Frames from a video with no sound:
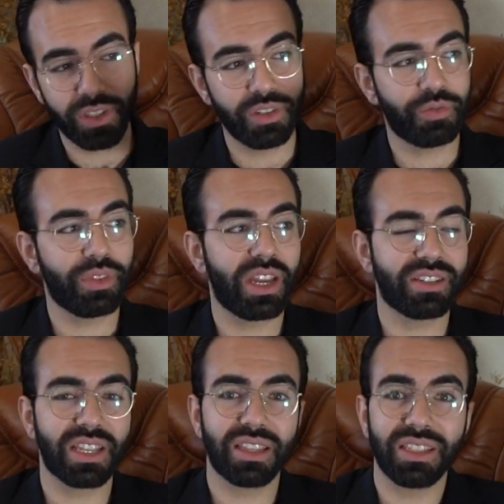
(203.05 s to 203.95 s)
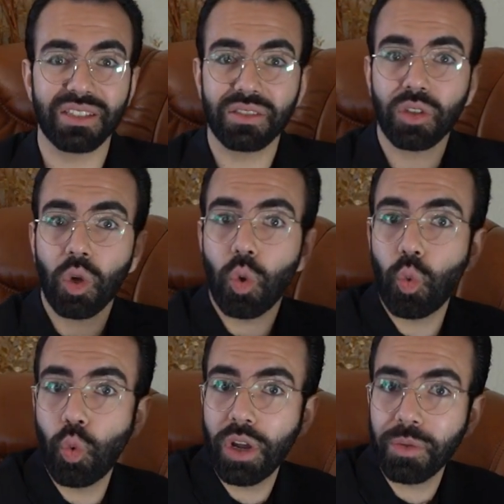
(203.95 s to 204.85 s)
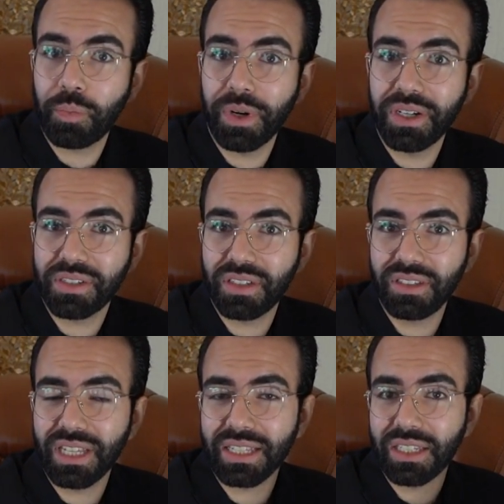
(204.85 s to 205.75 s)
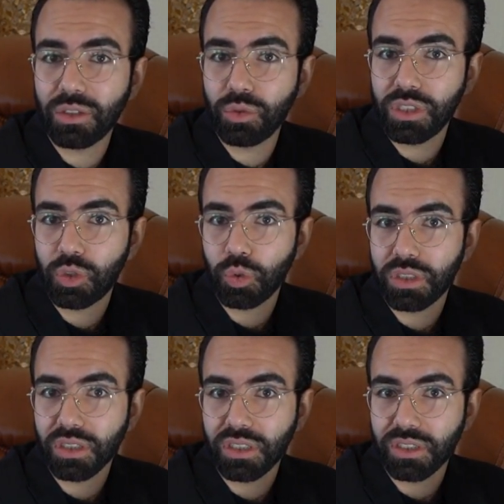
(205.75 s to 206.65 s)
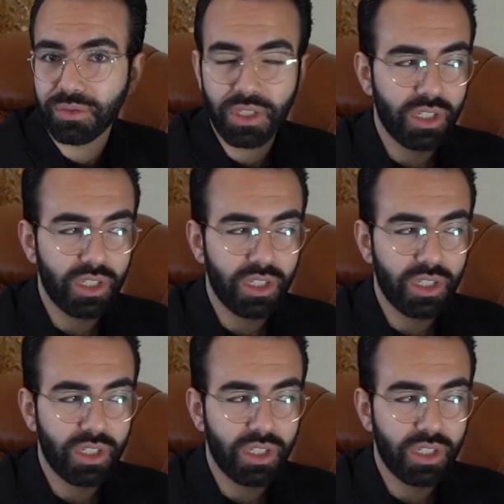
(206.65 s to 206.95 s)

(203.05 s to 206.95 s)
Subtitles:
if there's at least one person that agrees with her.